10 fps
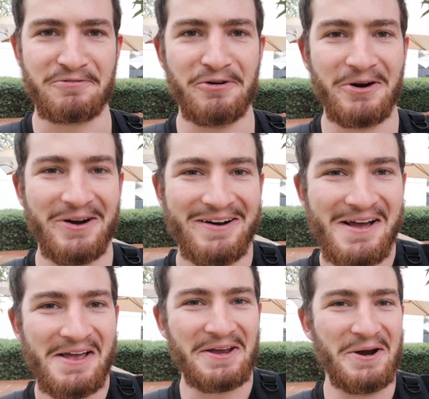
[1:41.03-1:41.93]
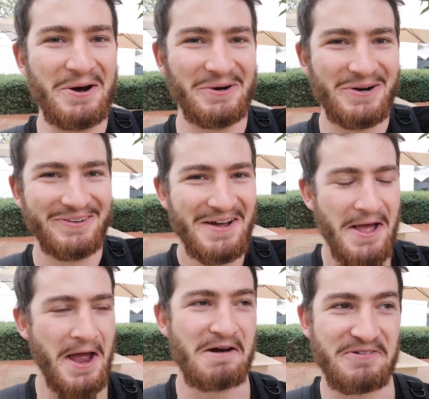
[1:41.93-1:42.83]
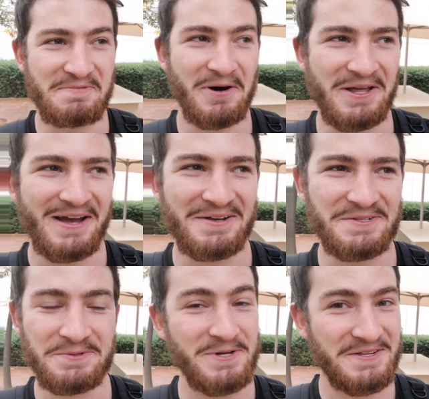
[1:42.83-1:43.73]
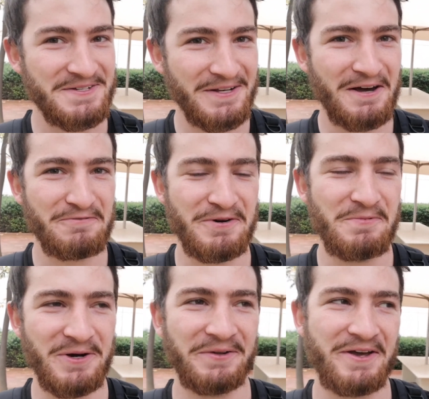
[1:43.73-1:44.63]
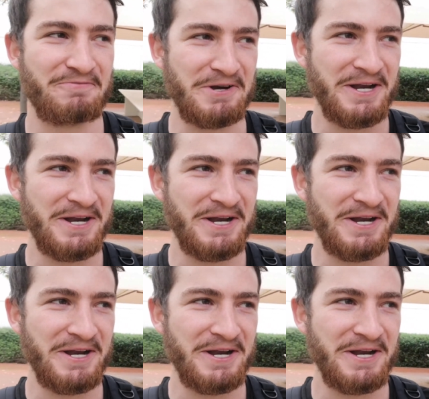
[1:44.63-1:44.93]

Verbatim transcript: for you know everybody else who doesn't love RimWorld every